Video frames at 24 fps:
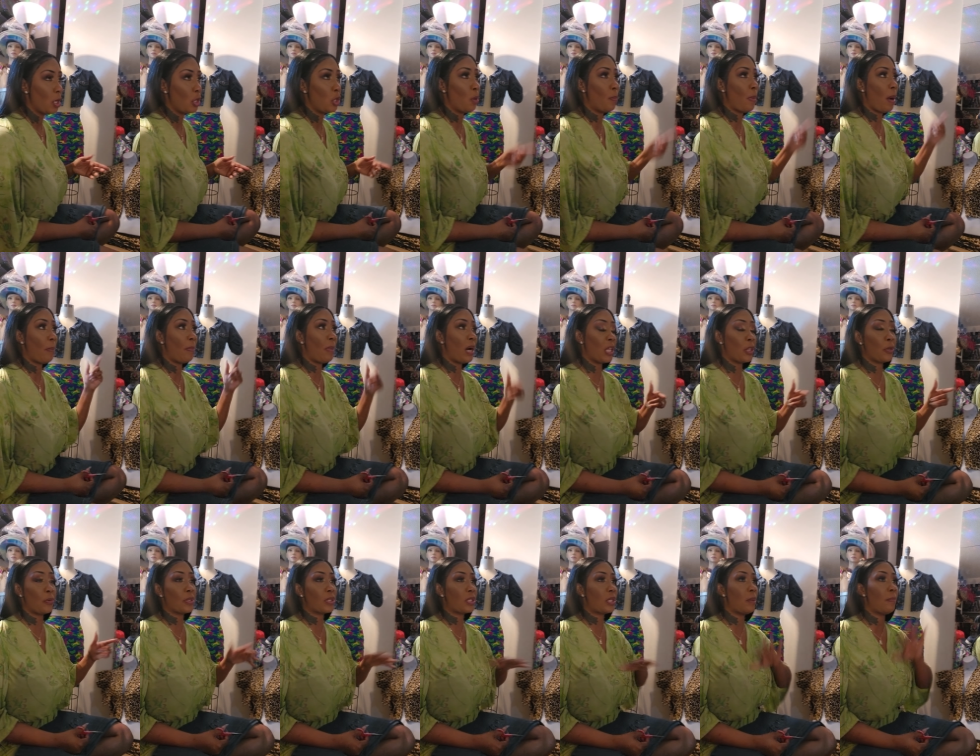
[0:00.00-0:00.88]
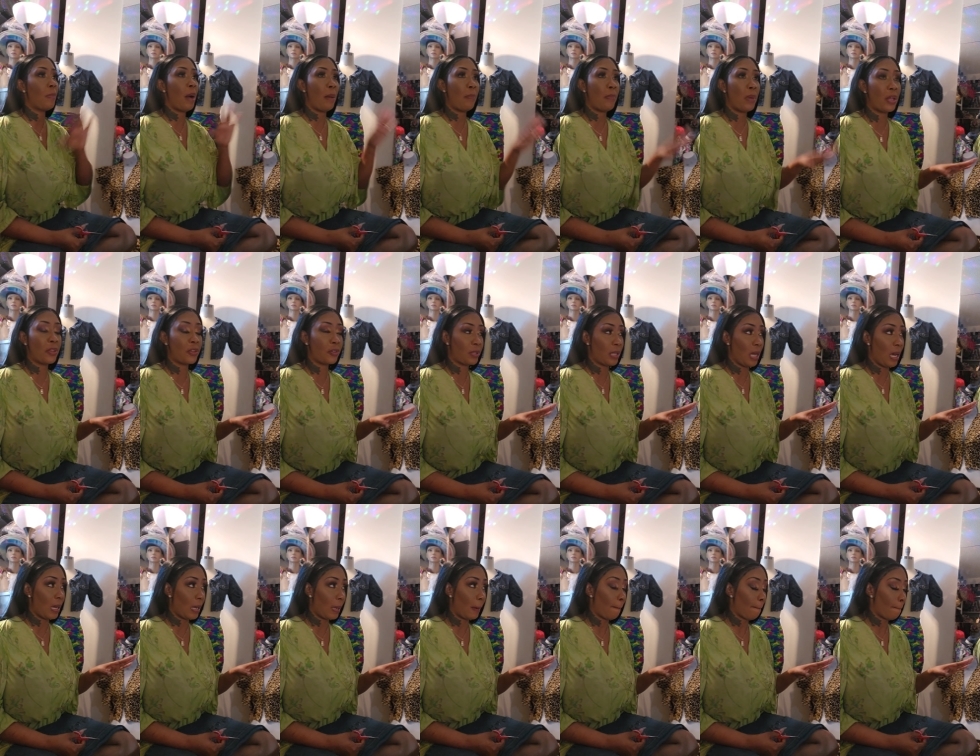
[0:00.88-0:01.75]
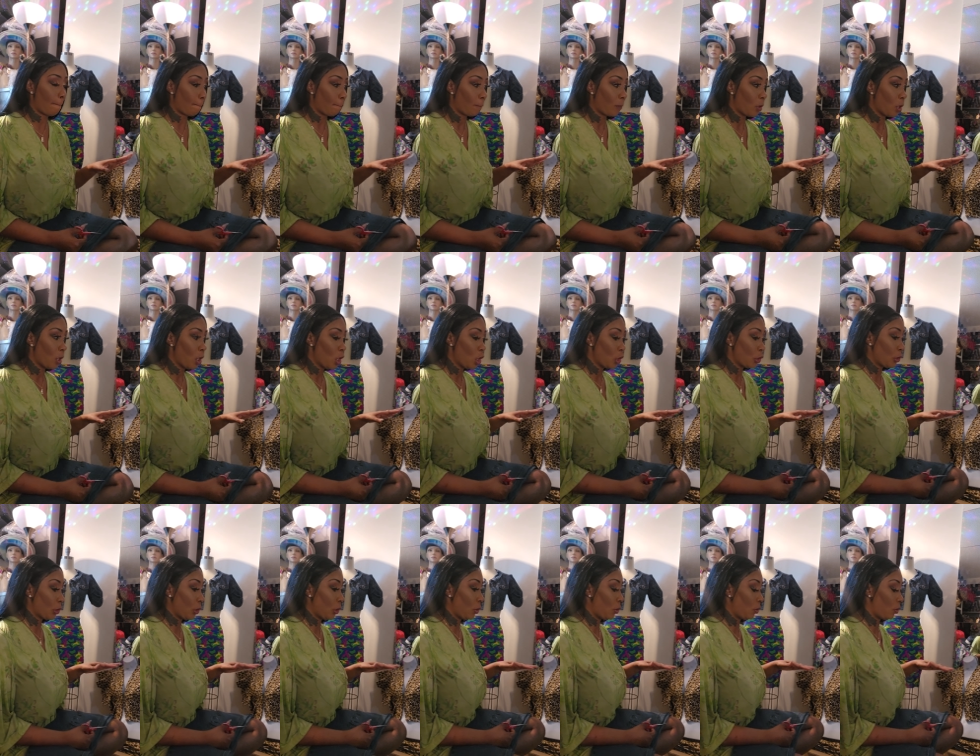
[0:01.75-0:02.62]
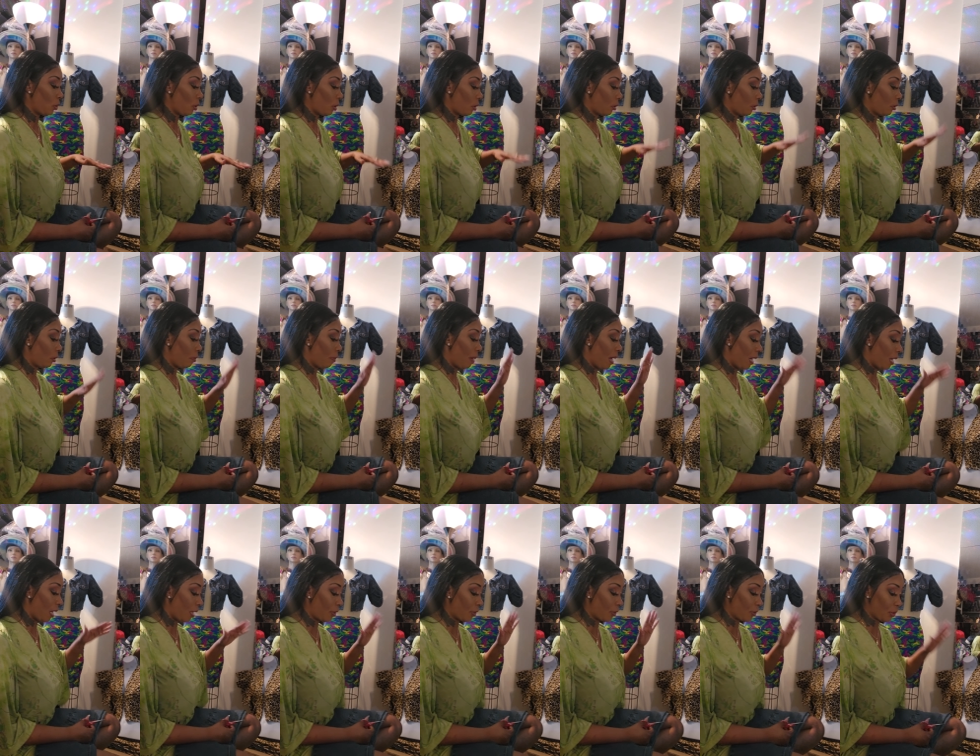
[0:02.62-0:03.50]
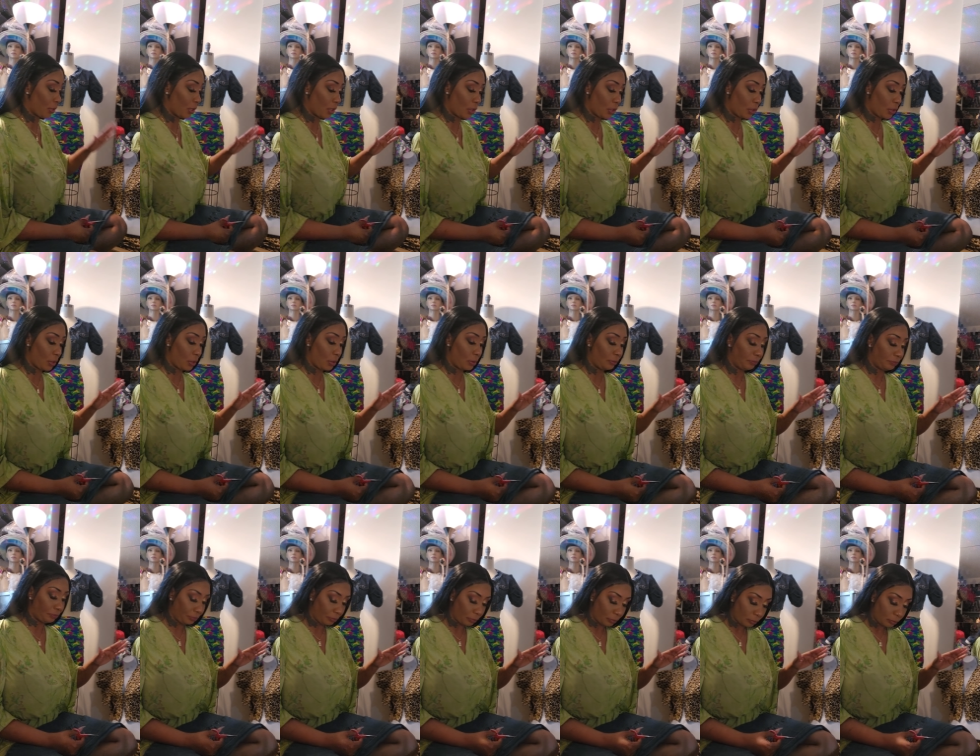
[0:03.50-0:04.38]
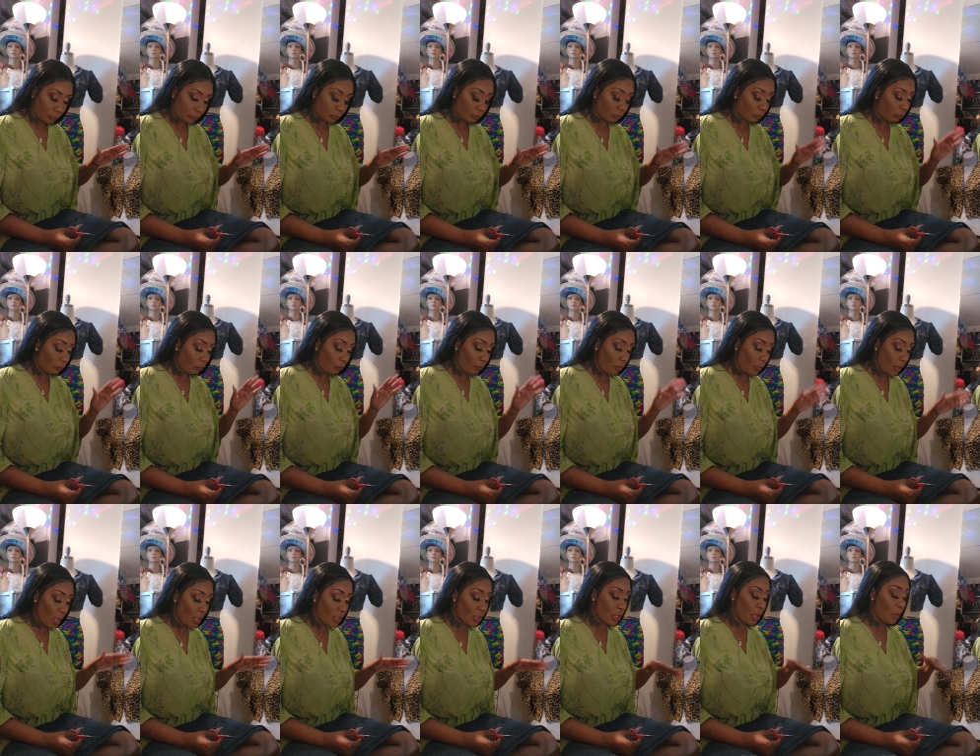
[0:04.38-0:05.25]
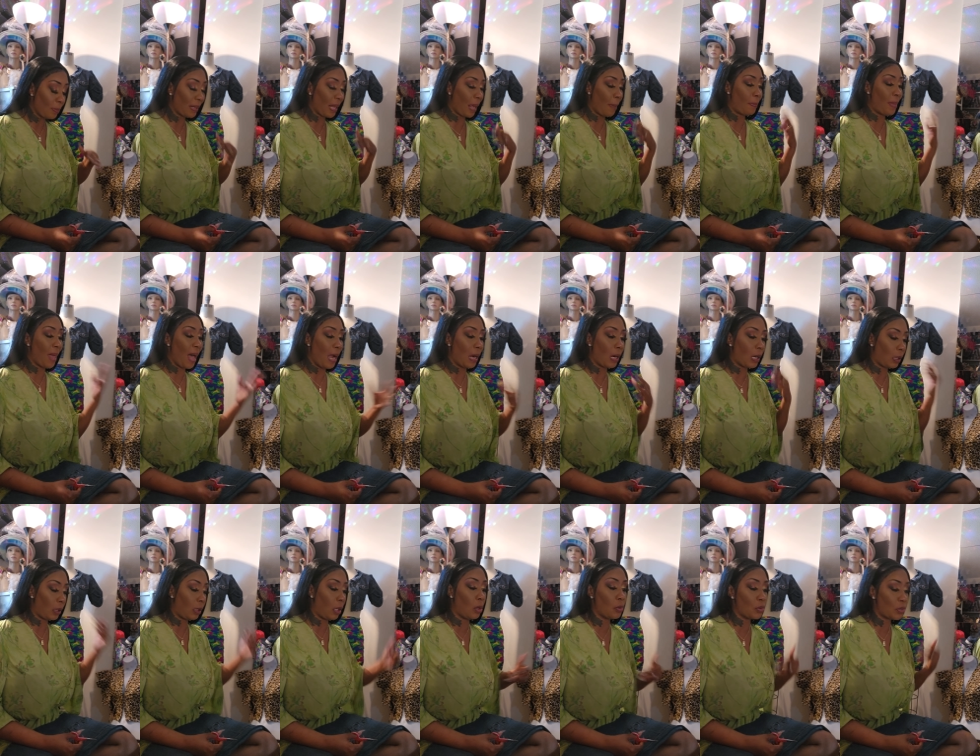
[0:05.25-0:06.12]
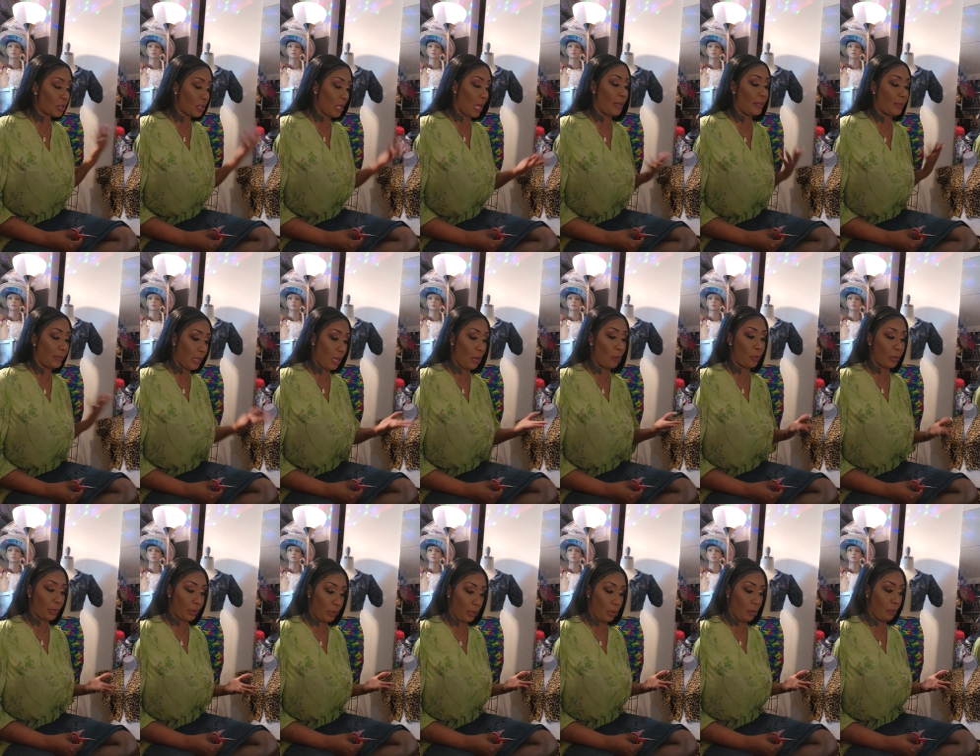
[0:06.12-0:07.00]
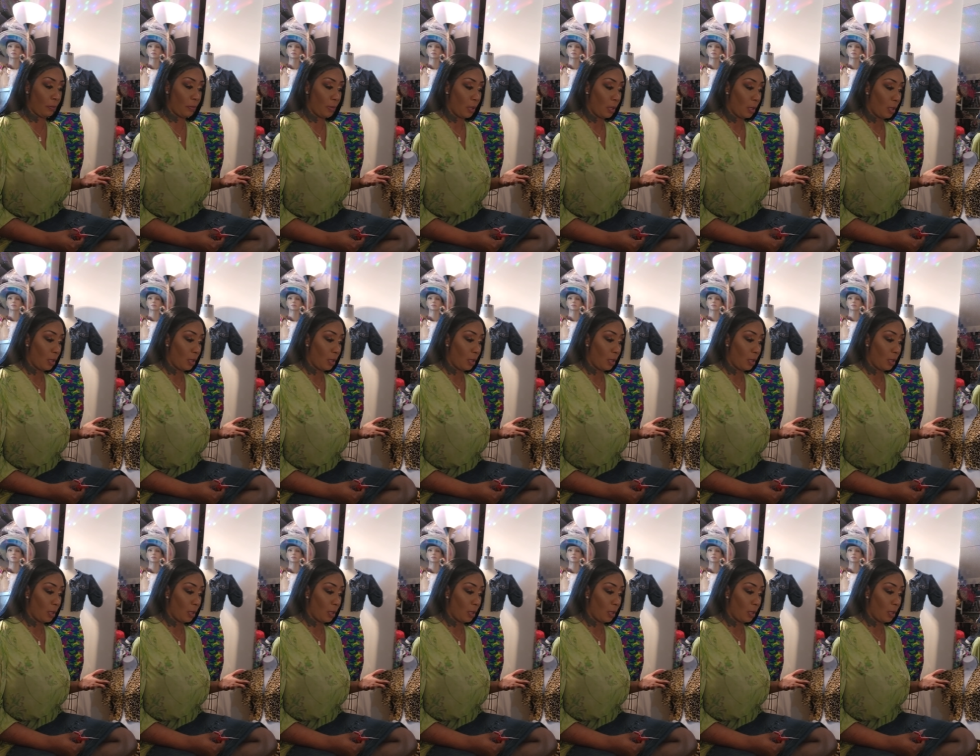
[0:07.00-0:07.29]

You know, my mother was here, my mother died. So my other sister is here, but I'm not close like that with them.